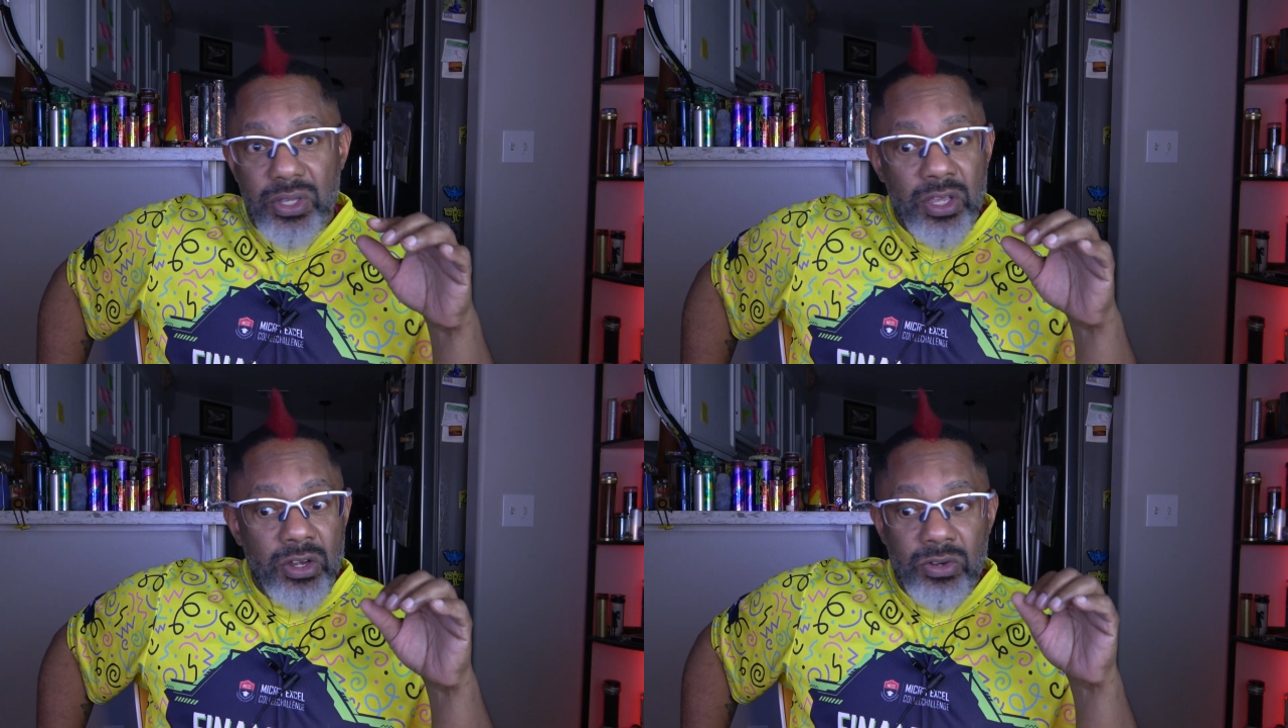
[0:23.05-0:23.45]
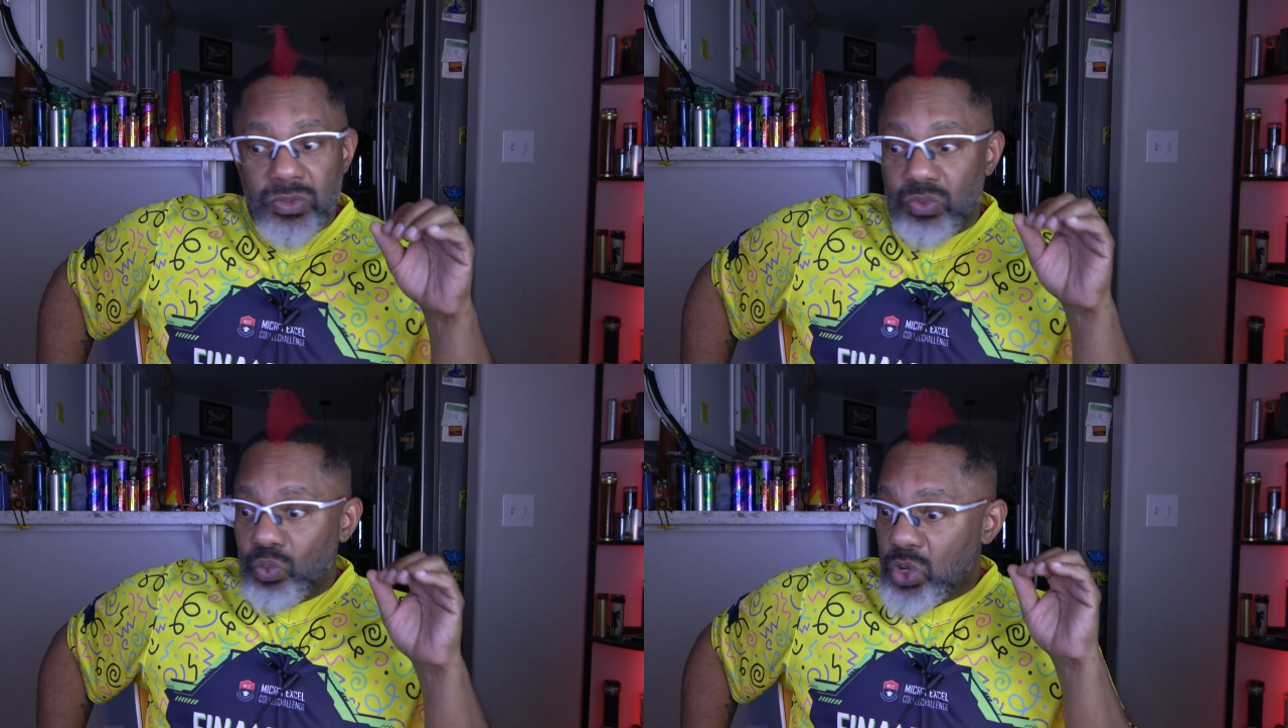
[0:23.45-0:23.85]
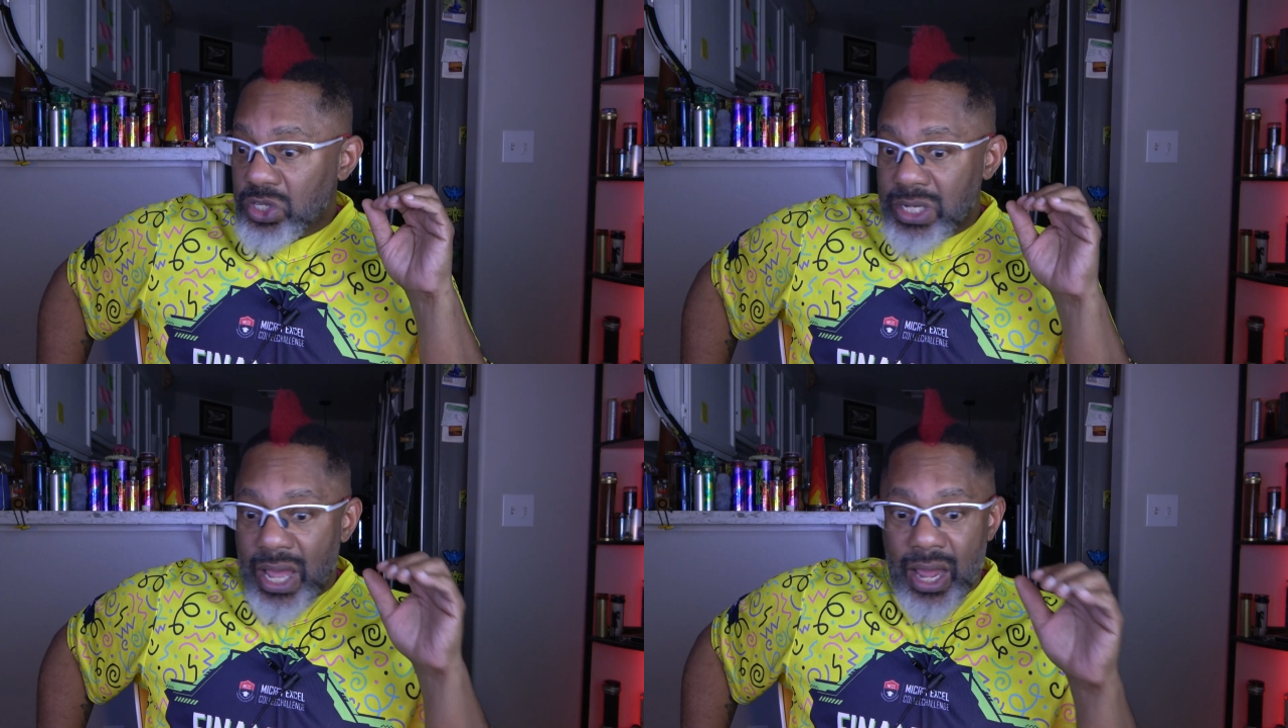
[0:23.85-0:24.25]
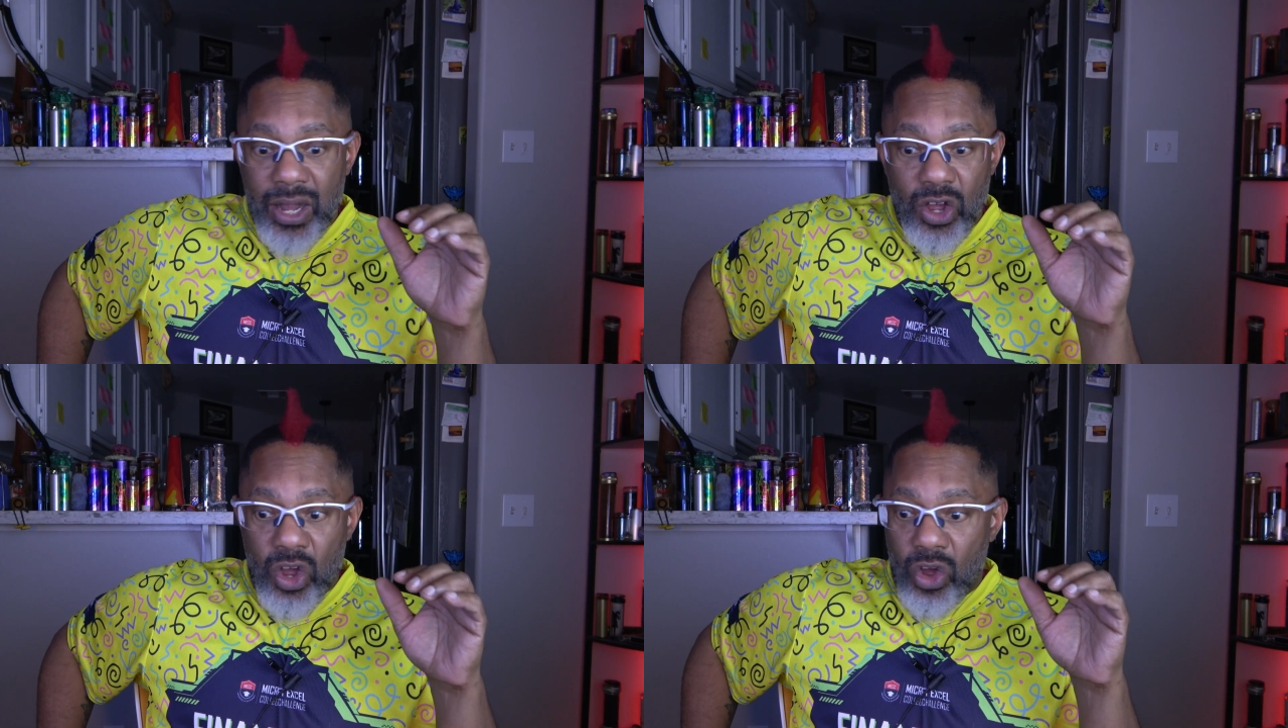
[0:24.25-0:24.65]
It was not
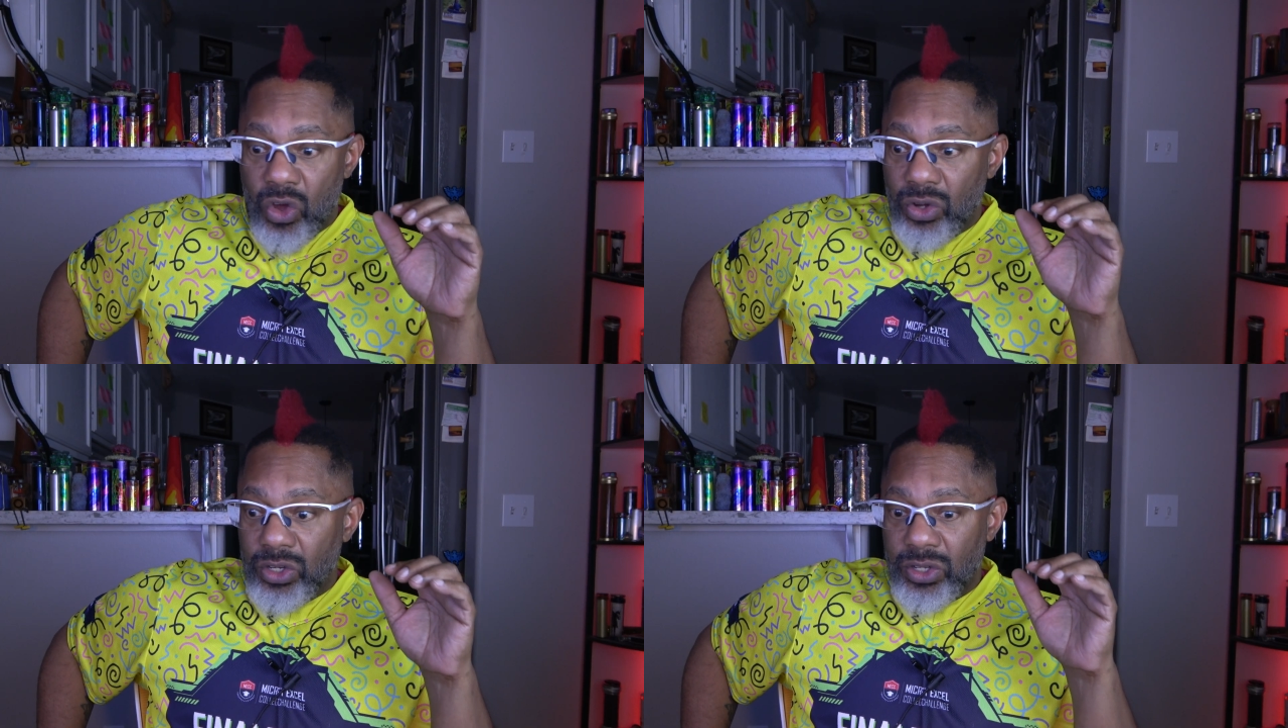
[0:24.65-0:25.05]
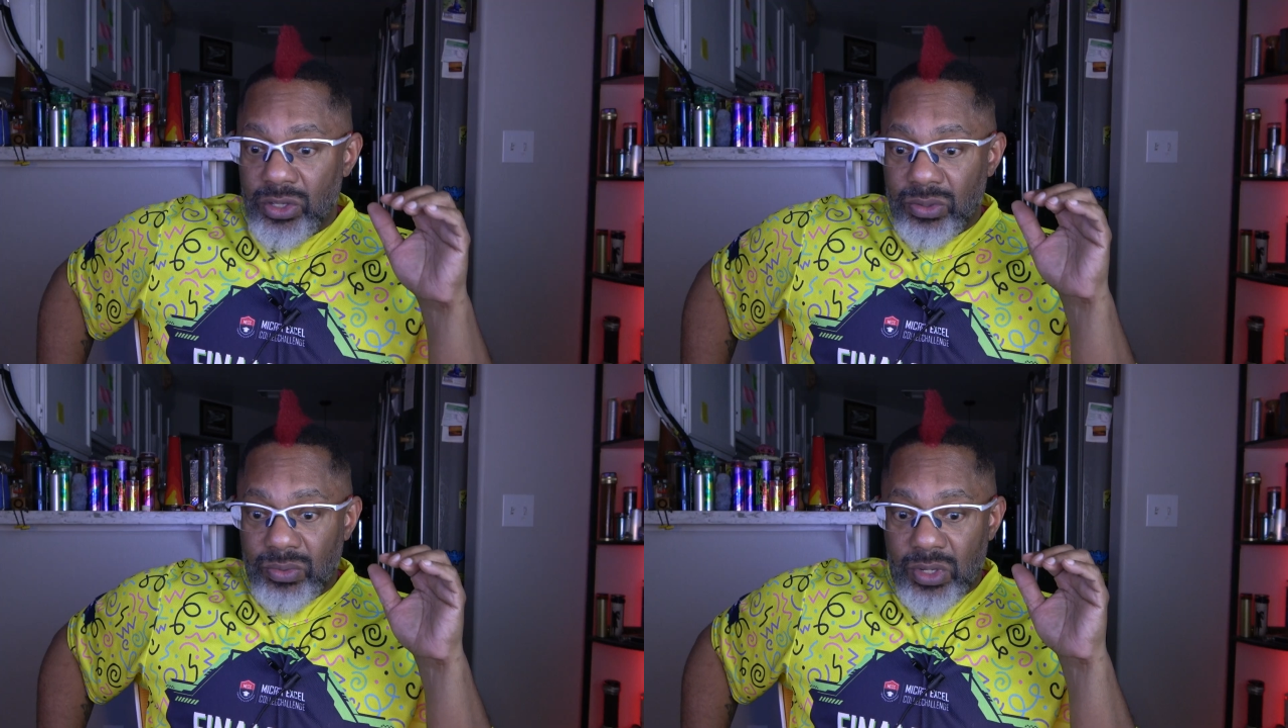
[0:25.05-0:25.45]
all the